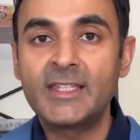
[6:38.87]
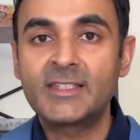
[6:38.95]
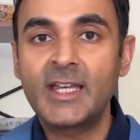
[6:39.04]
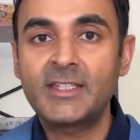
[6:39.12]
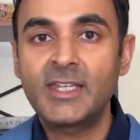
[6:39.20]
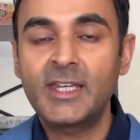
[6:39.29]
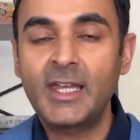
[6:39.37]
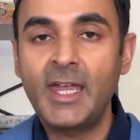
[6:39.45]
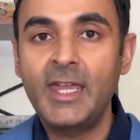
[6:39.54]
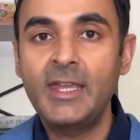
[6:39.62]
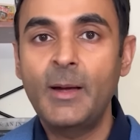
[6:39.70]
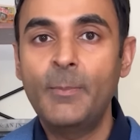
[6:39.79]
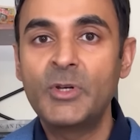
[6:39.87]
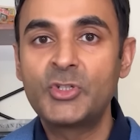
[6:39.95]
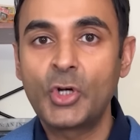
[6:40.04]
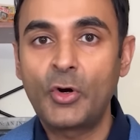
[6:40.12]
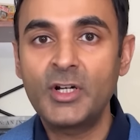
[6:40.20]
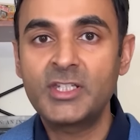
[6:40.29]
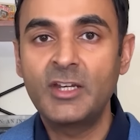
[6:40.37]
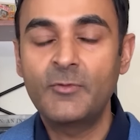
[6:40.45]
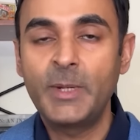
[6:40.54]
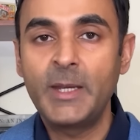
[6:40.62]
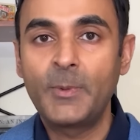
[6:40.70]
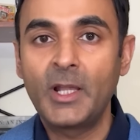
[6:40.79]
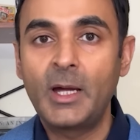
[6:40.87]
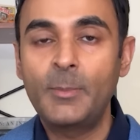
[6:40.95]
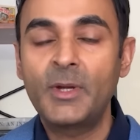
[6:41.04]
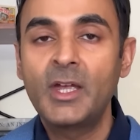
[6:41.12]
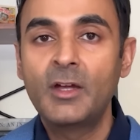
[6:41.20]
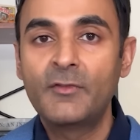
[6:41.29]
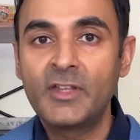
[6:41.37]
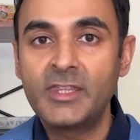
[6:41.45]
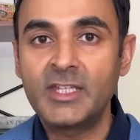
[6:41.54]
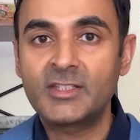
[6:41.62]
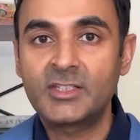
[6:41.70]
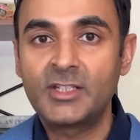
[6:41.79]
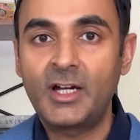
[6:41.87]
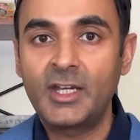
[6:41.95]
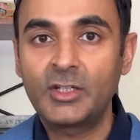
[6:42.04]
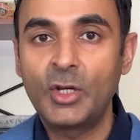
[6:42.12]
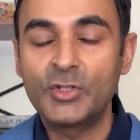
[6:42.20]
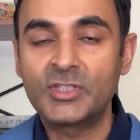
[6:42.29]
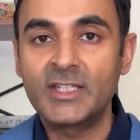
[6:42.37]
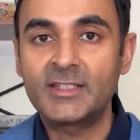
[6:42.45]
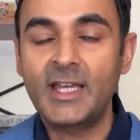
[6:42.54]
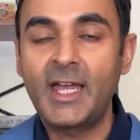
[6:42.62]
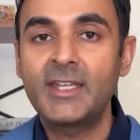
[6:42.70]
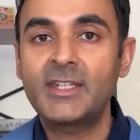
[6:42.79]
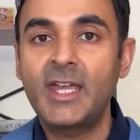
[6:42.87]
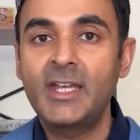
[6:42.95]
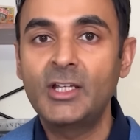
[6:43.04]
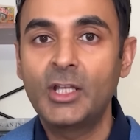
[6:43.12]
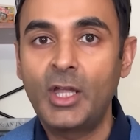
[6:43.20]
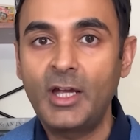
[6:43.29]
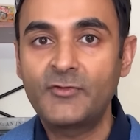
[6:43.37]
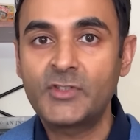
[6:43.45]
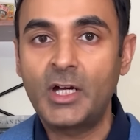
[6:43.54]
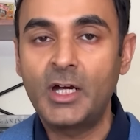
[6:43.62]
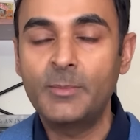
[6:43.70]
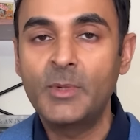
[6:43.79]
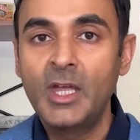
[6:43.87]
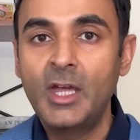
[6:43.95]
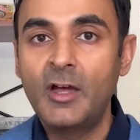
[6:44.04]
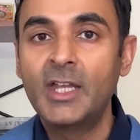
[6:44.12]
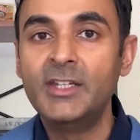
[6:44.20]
is setting a majority of people up for this diagnosis and a lifetime